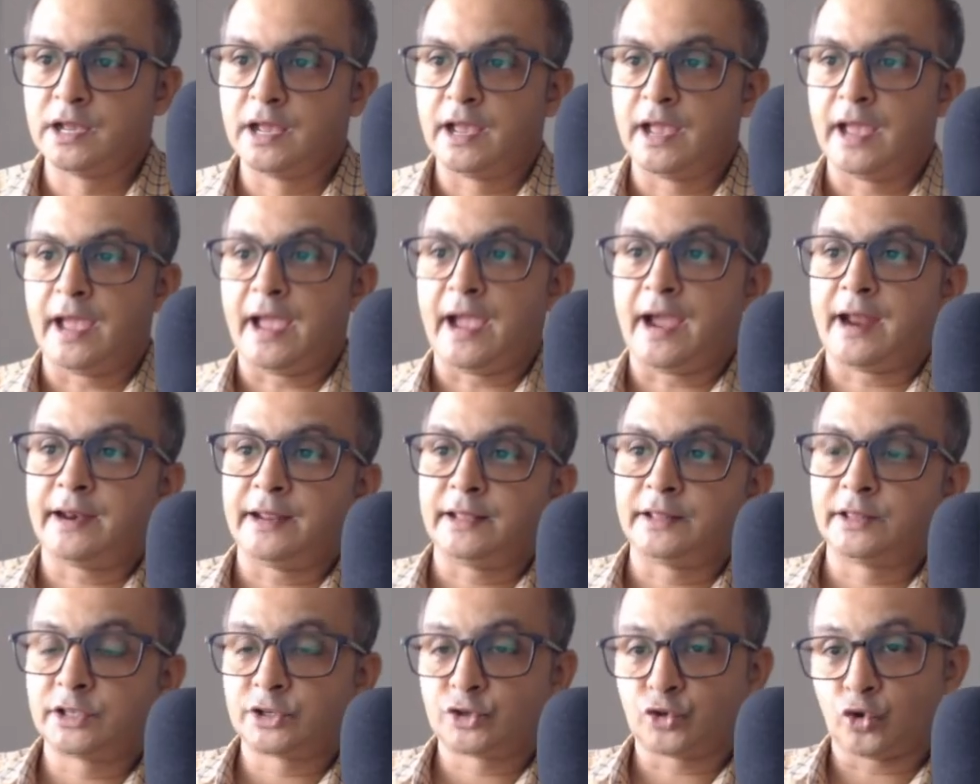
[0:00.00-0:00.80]
And
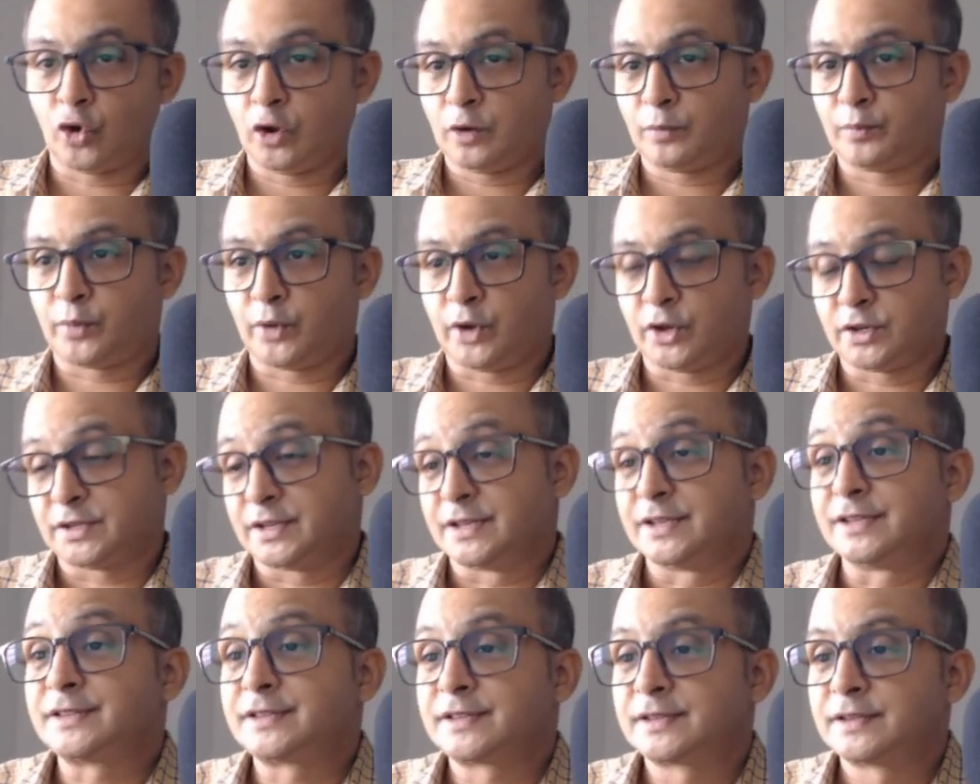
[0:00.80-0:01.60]
in this whole
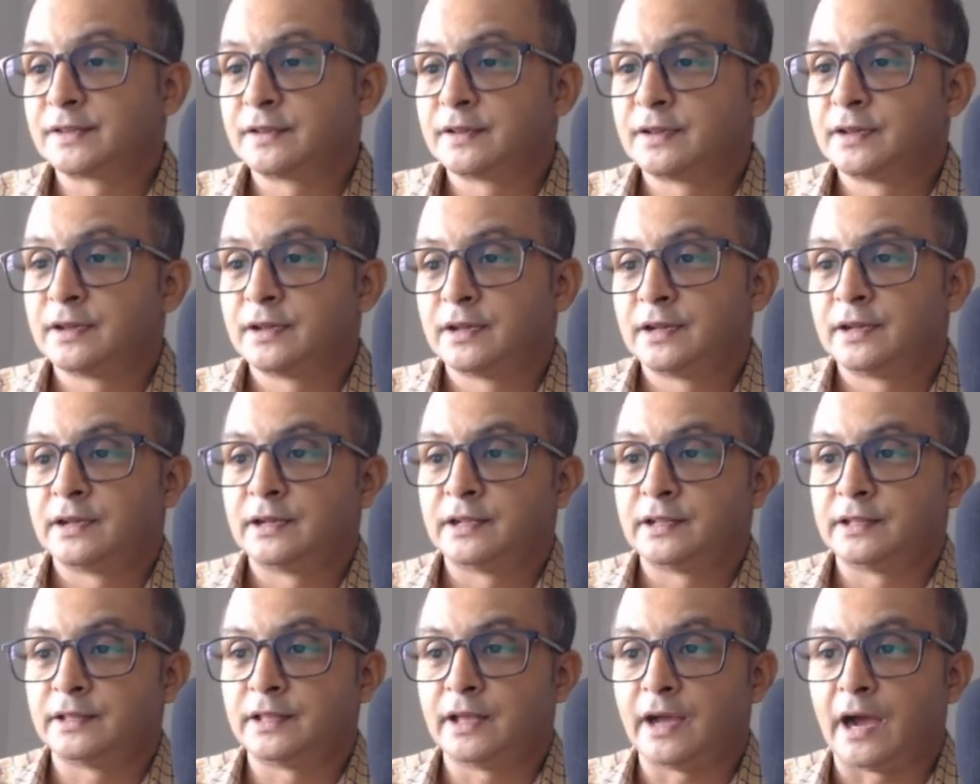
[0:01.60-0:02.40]
process,
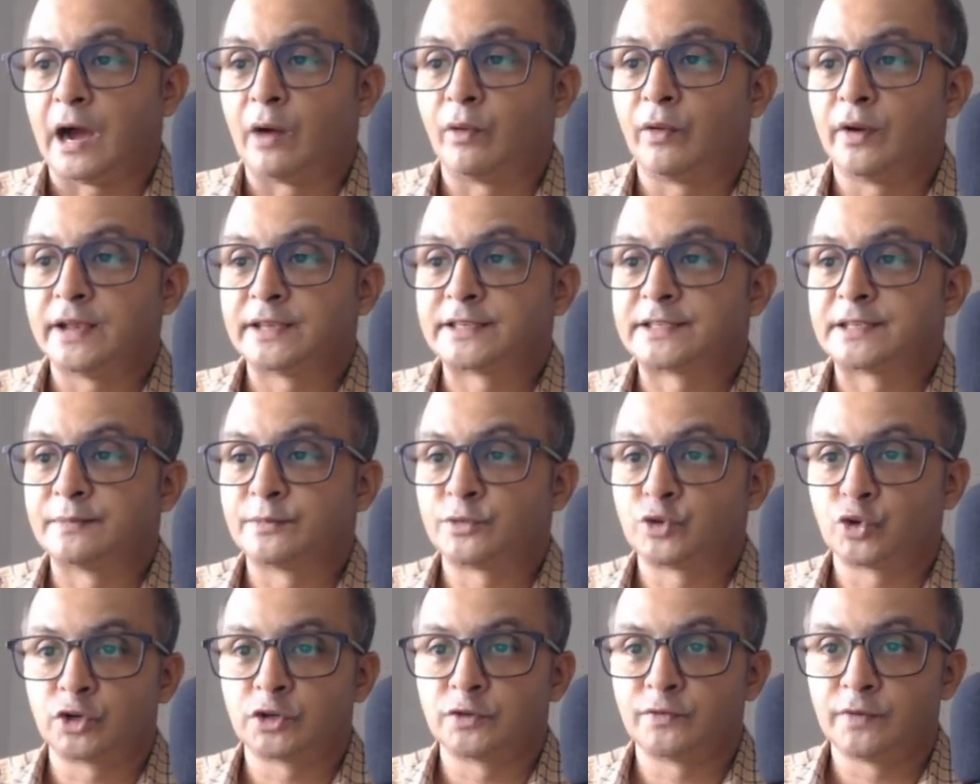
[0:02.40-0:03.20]
our
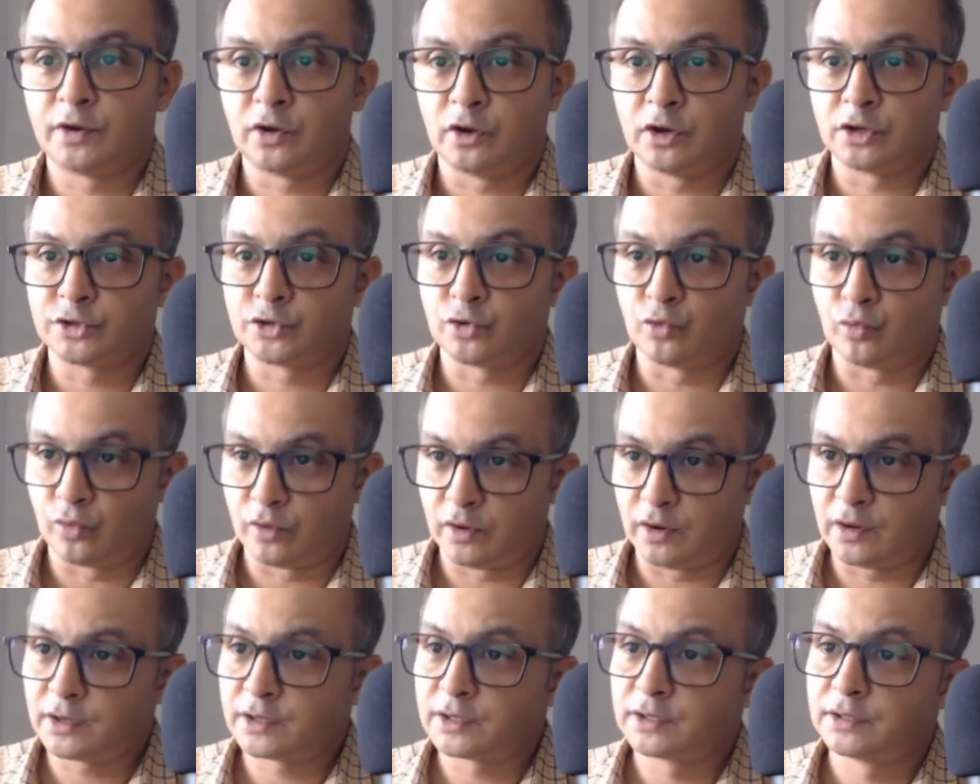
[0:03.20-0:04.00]
asymptote will also
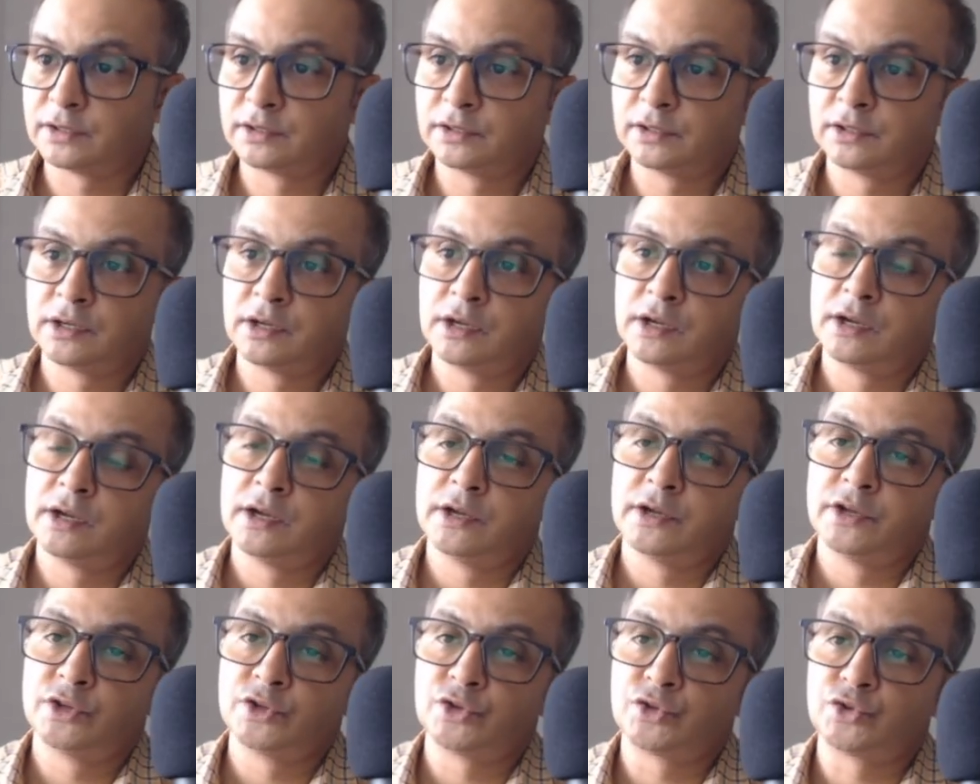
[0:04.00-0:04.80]
work.
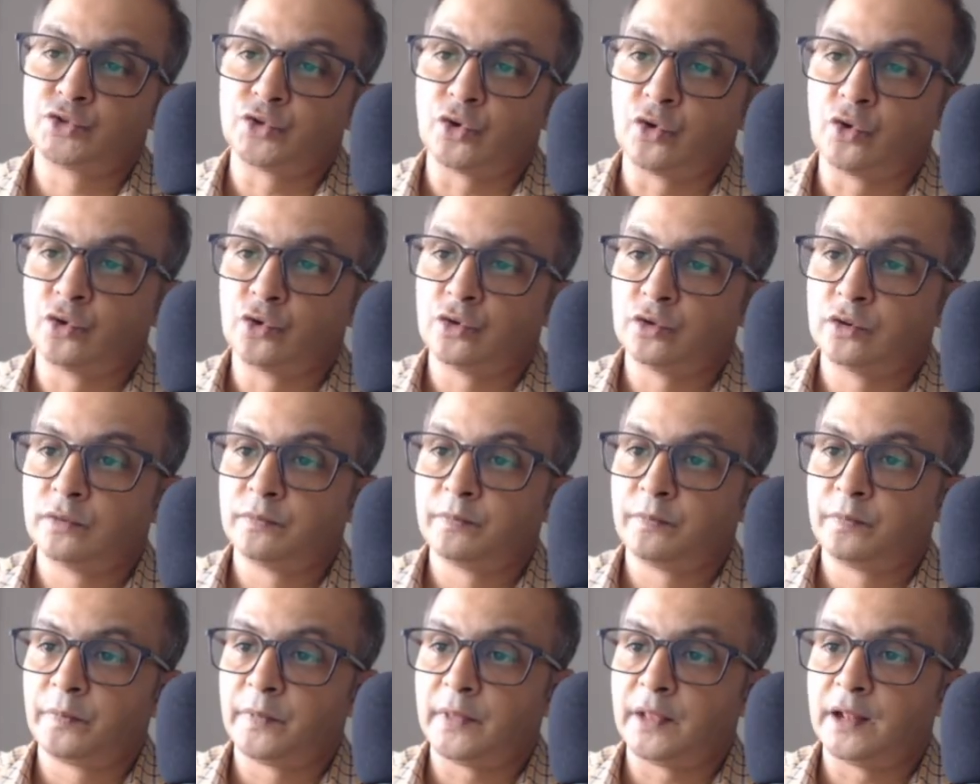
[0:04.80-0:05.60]
So
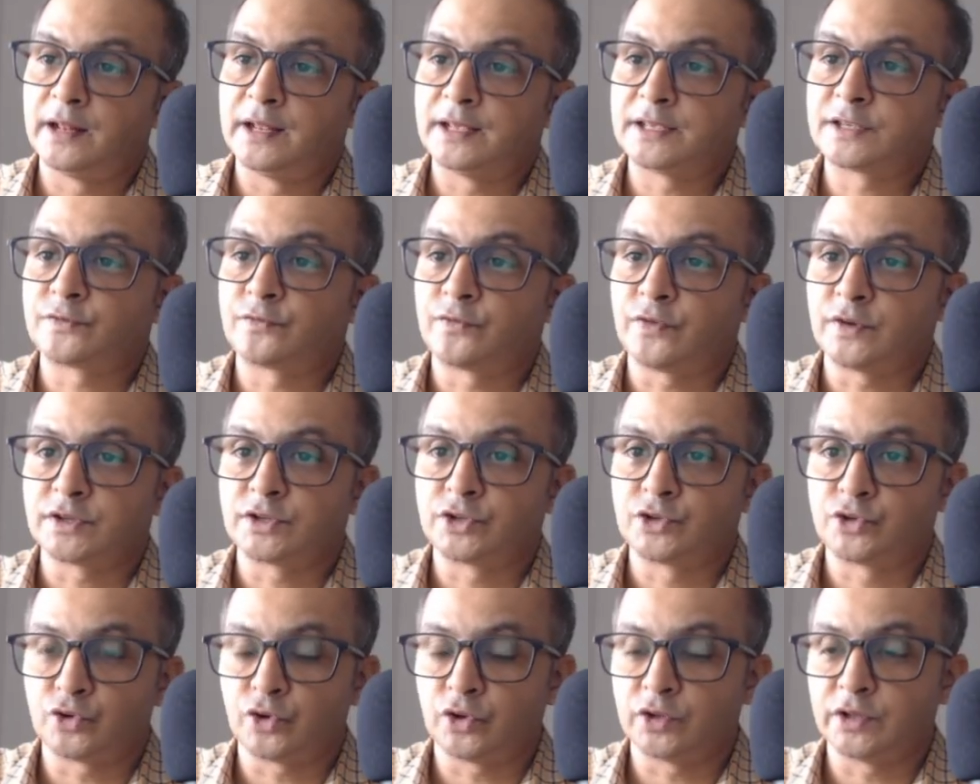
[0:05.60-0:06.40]
let's
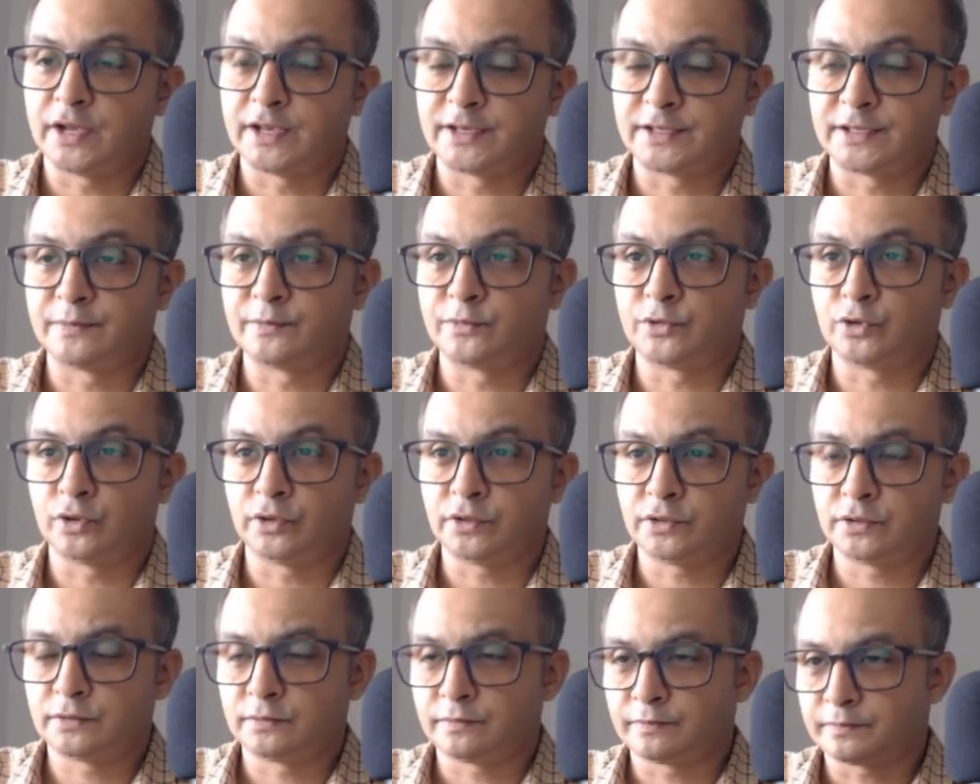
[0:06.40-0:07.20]
first draw the
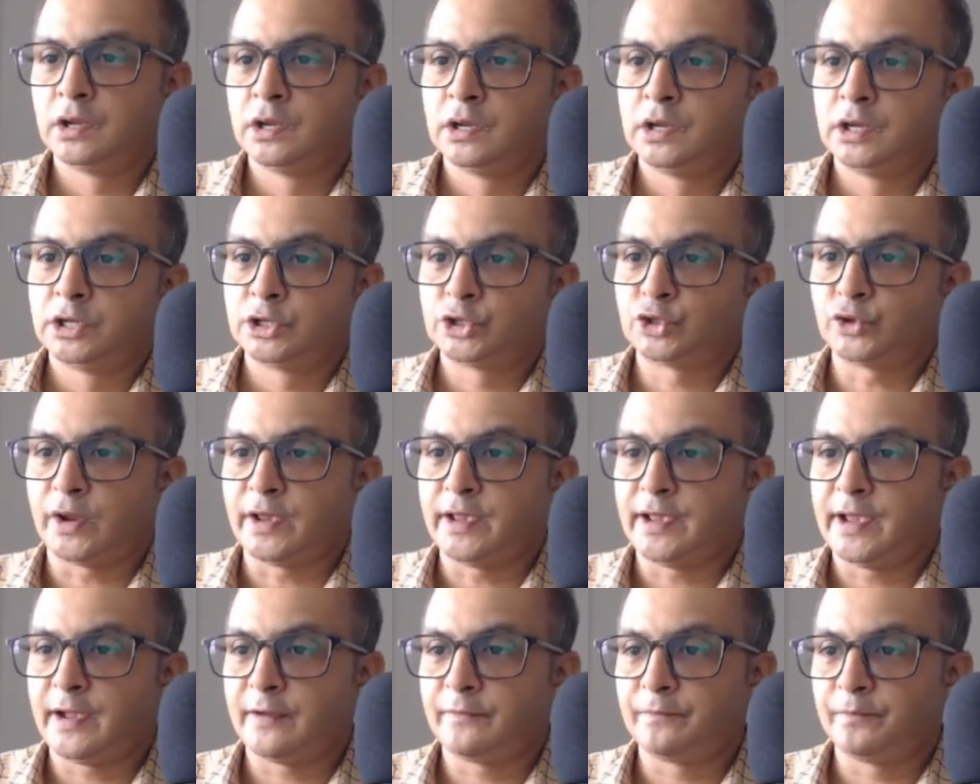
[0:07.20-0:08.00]
asymptote. So I
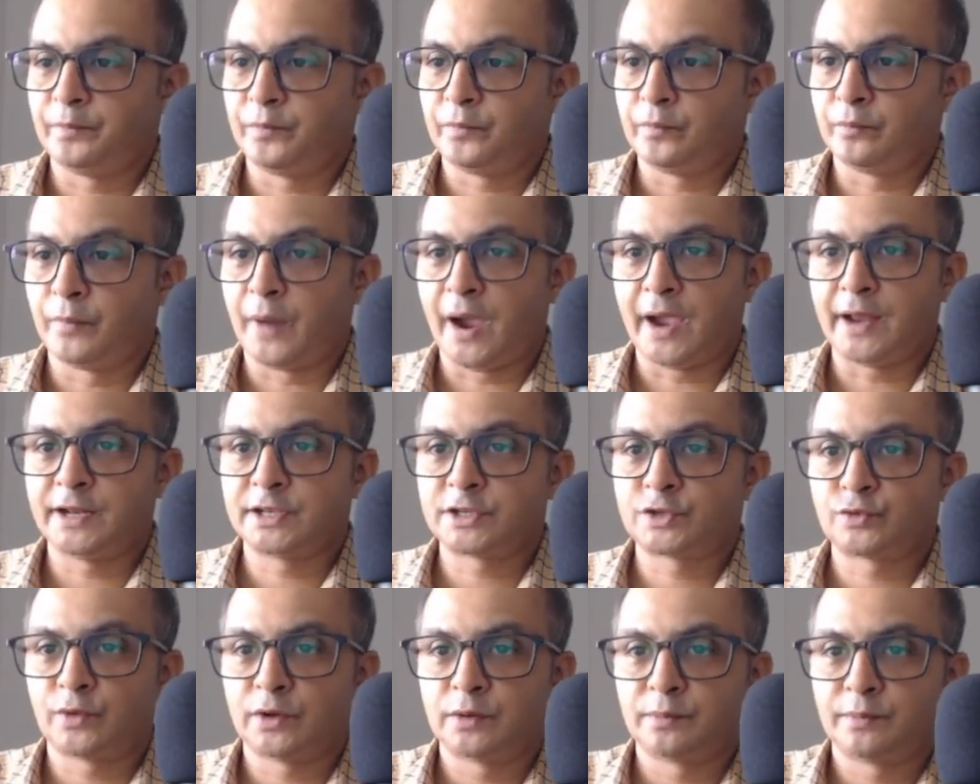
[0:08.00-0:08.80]
have
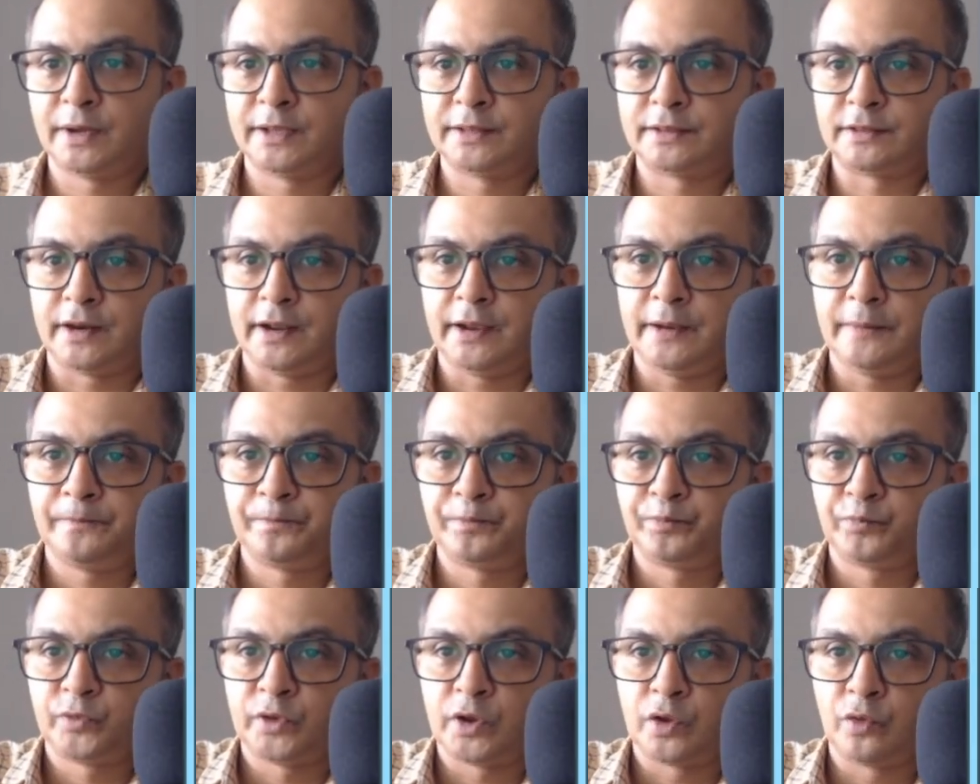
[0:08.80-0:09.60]
minus 1 by 3,
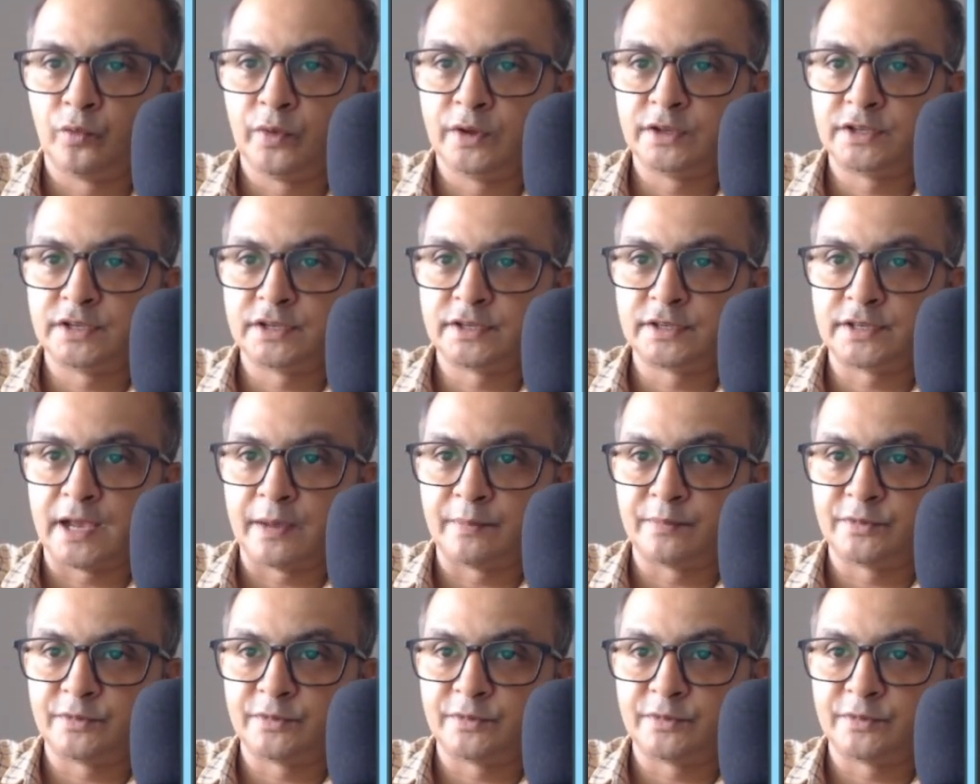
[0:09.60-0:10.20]
which is I'm